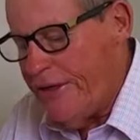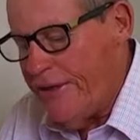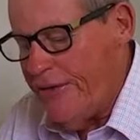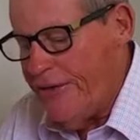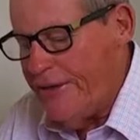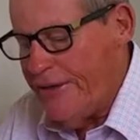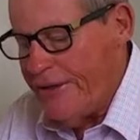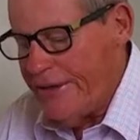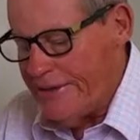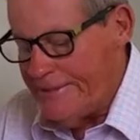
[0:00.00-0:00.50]

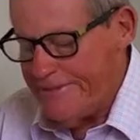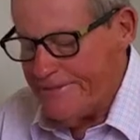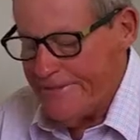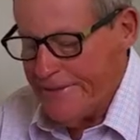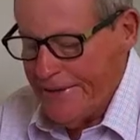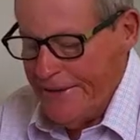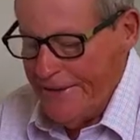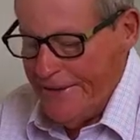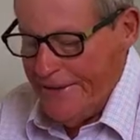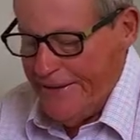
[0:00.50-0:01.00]
here that
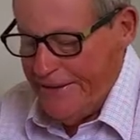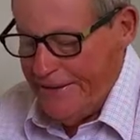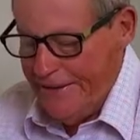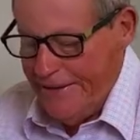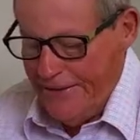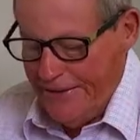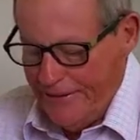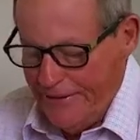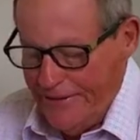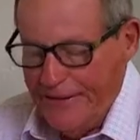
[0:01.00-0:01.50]

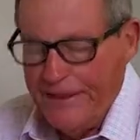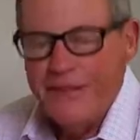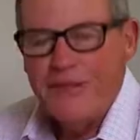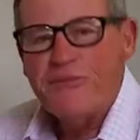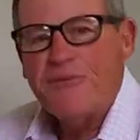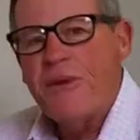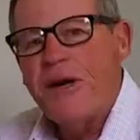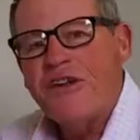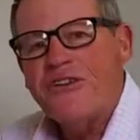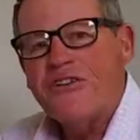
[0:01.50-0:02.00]

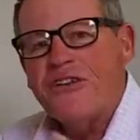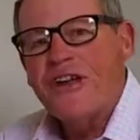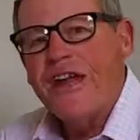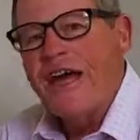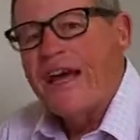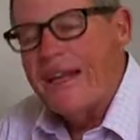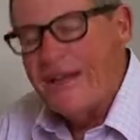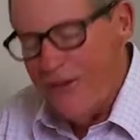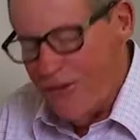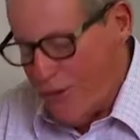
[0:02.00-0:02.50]
is much
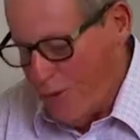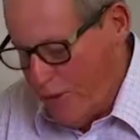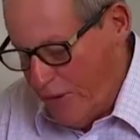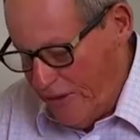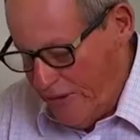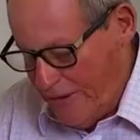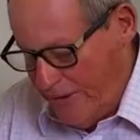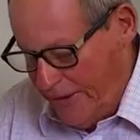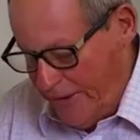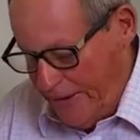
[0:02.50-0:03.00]
like the
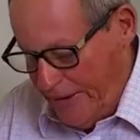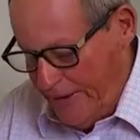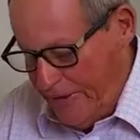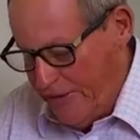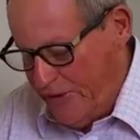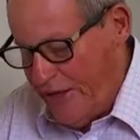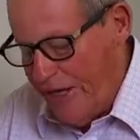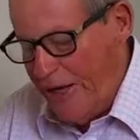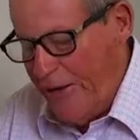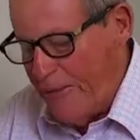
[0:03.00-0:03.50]
question that a
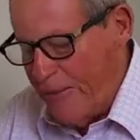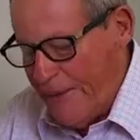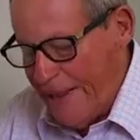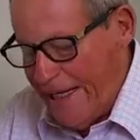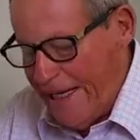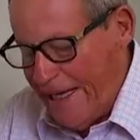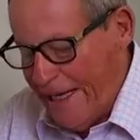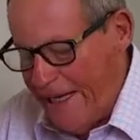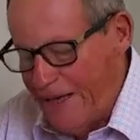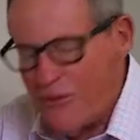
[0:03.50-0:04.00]
child
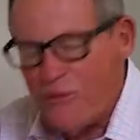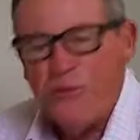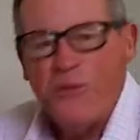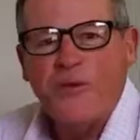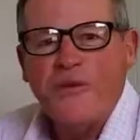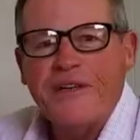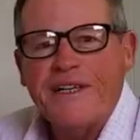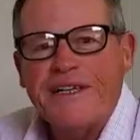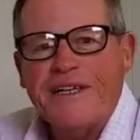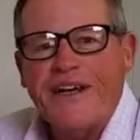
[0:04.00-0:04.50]
may ask,
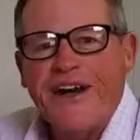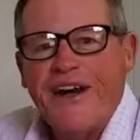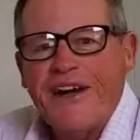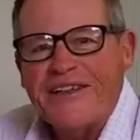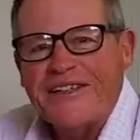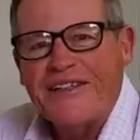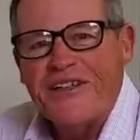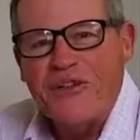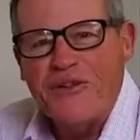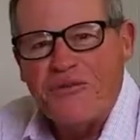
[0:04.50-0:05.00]
where did
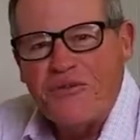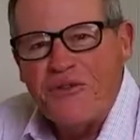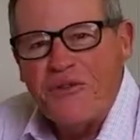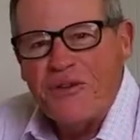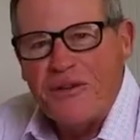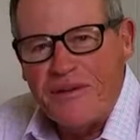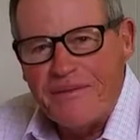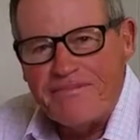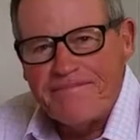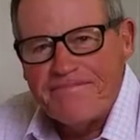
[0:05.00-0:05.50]
God come
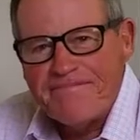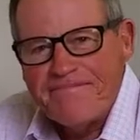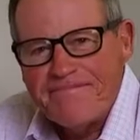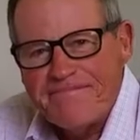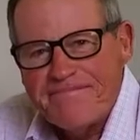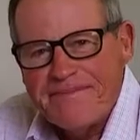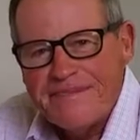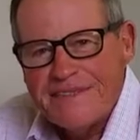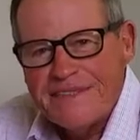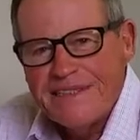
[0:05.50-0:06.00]
from?
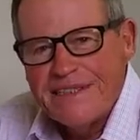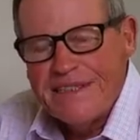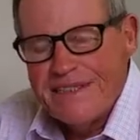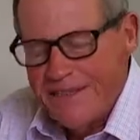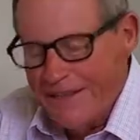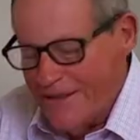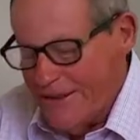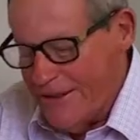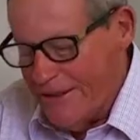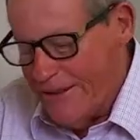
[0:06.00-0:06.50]

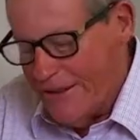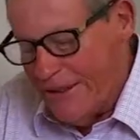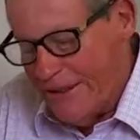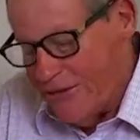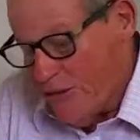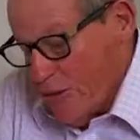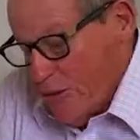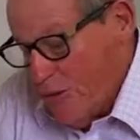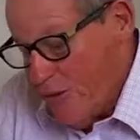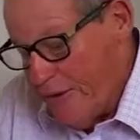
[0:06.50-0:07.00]

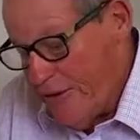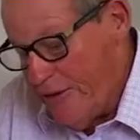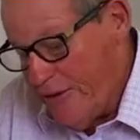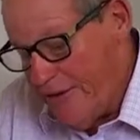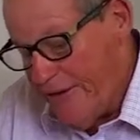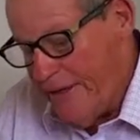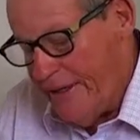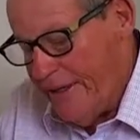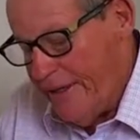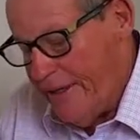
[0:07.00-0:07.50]
It's a
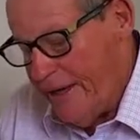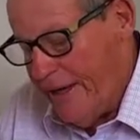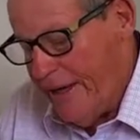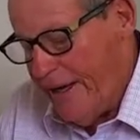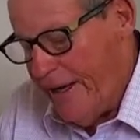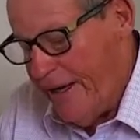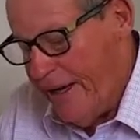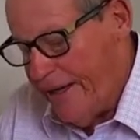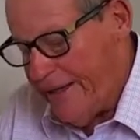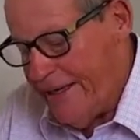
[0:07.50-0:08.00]
question that
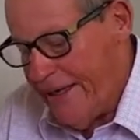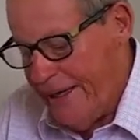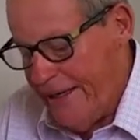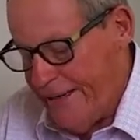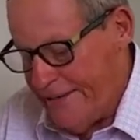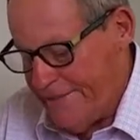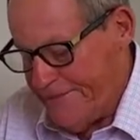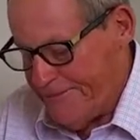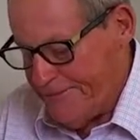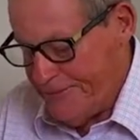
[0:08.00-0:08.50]
I
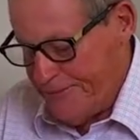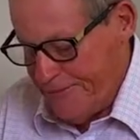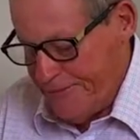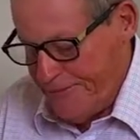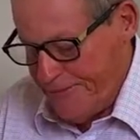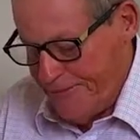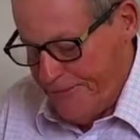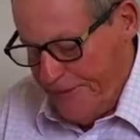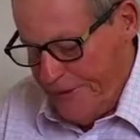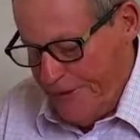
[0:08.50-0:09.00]
can't
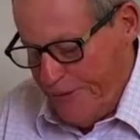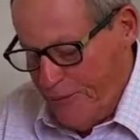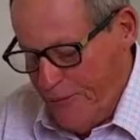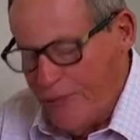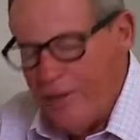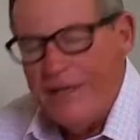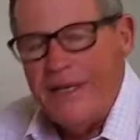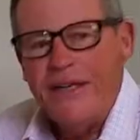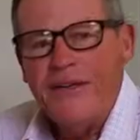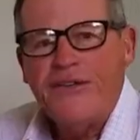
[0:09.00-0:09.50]

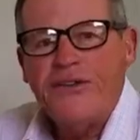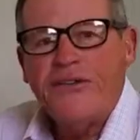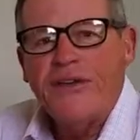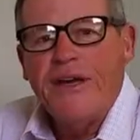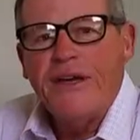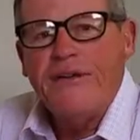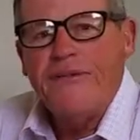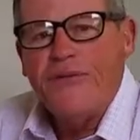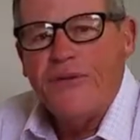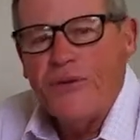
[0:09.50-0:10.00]
really
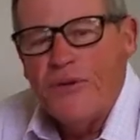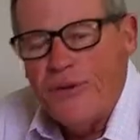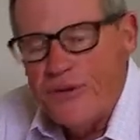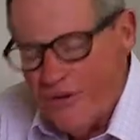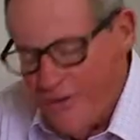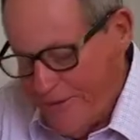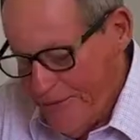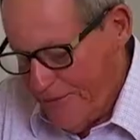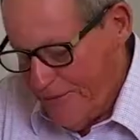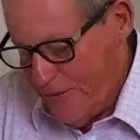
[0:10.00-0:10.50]
say
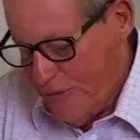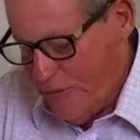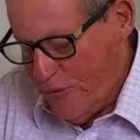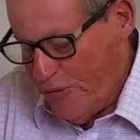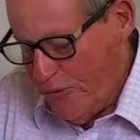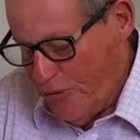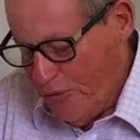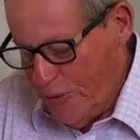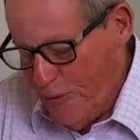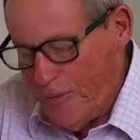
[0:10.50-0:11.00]
for
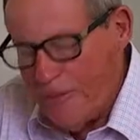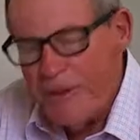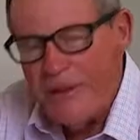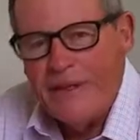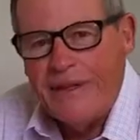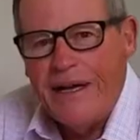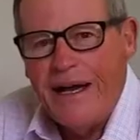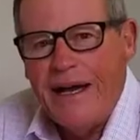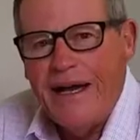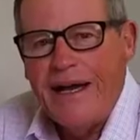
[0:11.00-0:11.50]
sure,
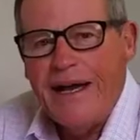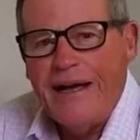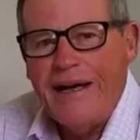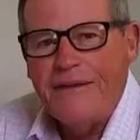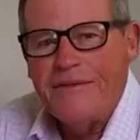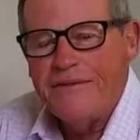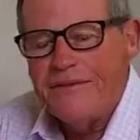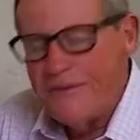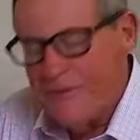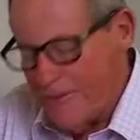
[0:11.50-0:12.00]
but I
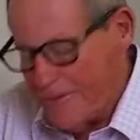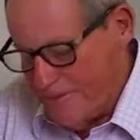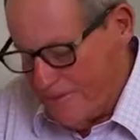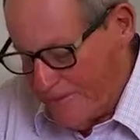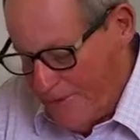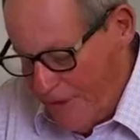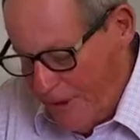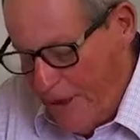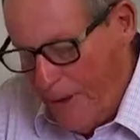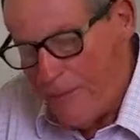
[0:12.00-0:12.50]
have
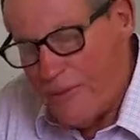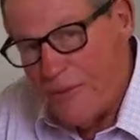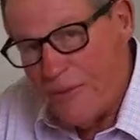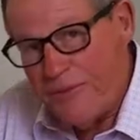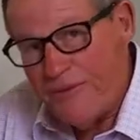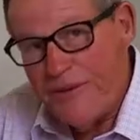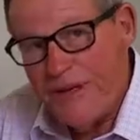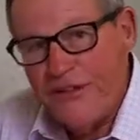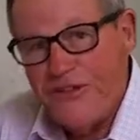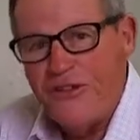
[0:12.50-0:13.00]
some
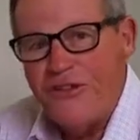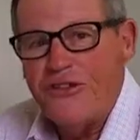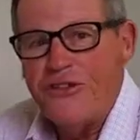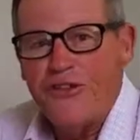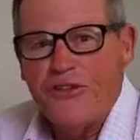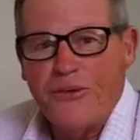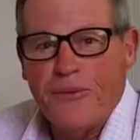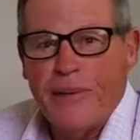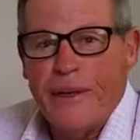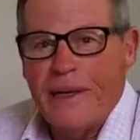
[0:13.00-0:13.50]

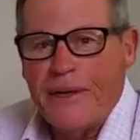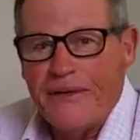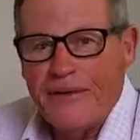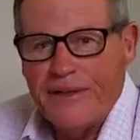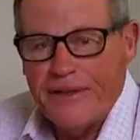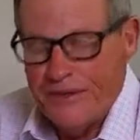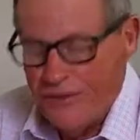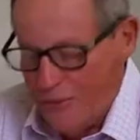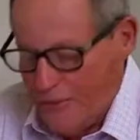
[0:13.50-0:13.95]
observations about it,